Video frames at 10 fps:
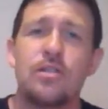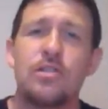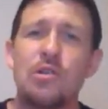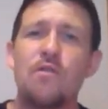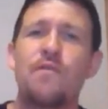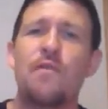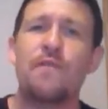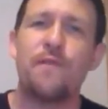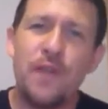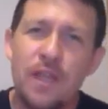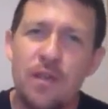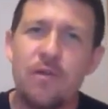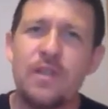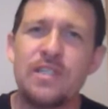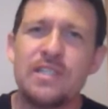to
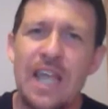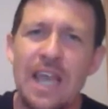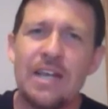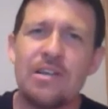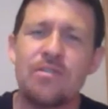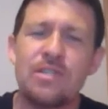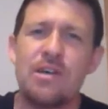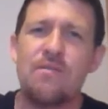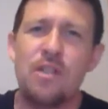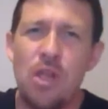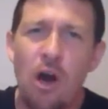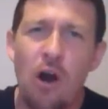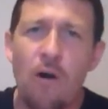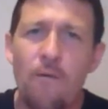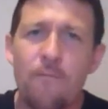fulfill the standards of the
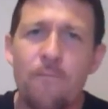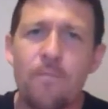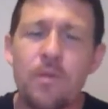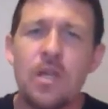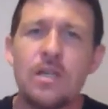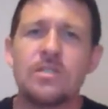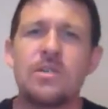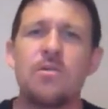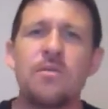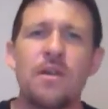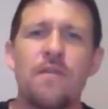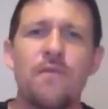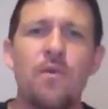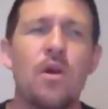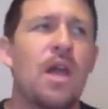law. So,
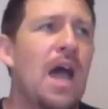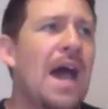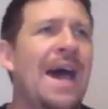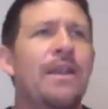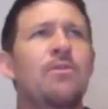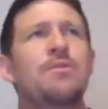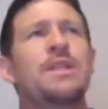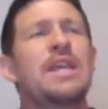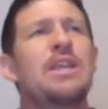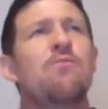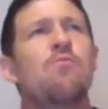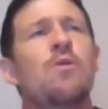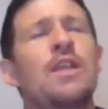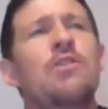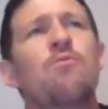therefore, I don't need
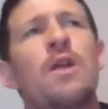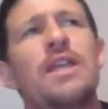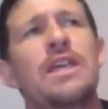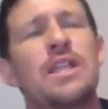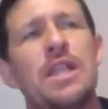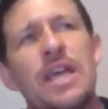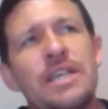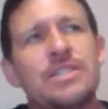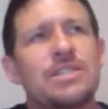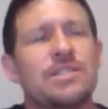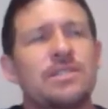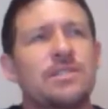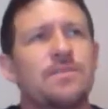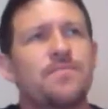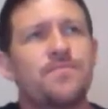written regulations